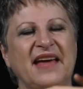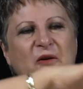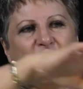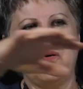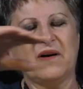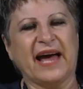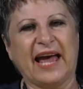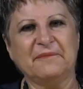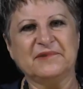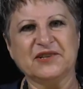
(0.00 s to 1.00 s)
They all
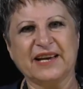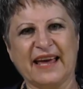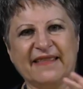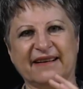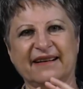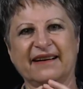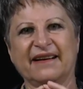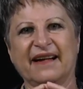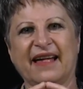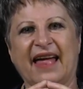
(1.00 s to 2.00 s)
came together,
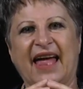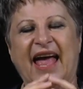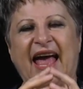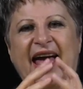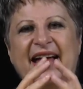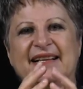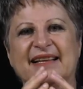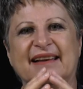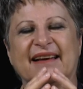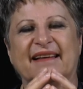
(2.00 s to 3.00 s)
and
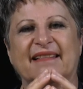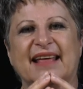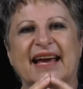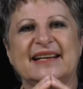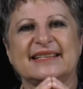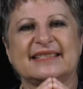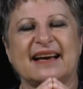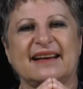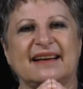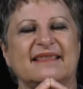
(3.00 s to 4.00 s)
they
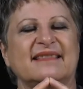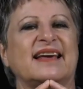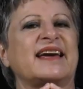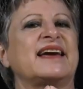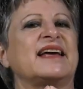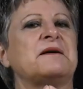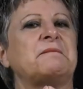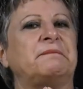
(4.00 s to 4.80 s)
decided they're going to